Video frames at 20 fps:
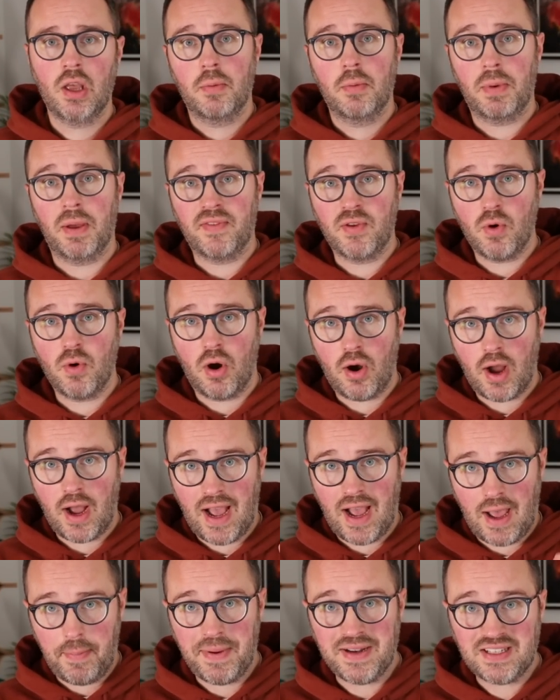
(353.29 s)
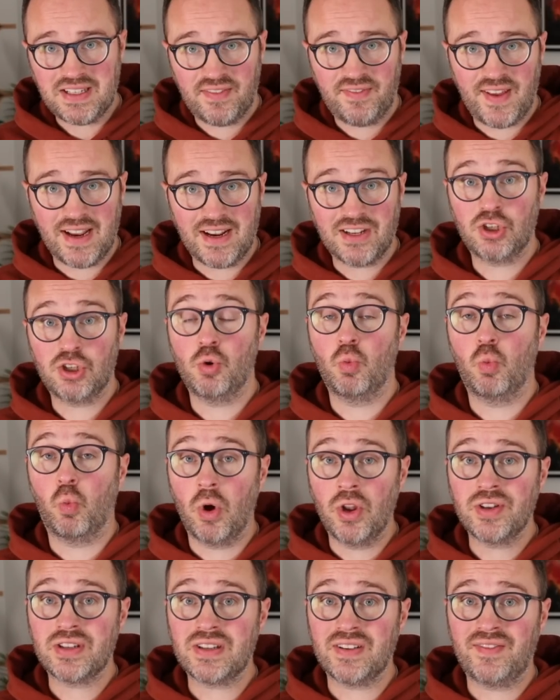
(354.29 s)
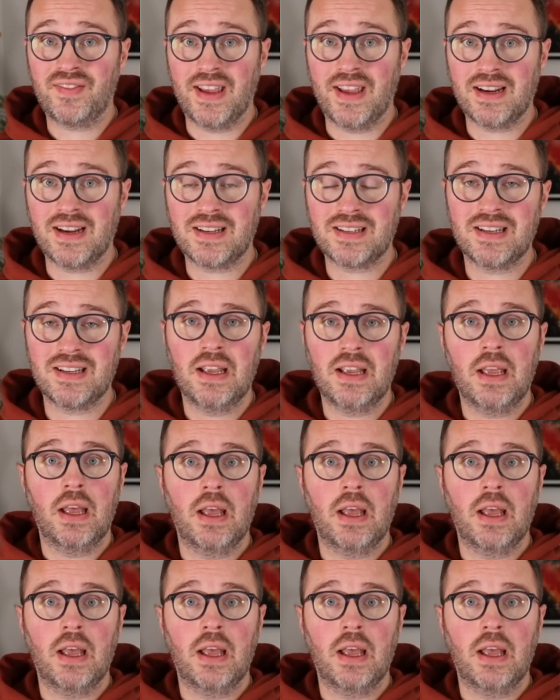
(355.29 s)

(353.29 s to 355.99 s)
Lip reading: But if you are happy to fix, you want to fix,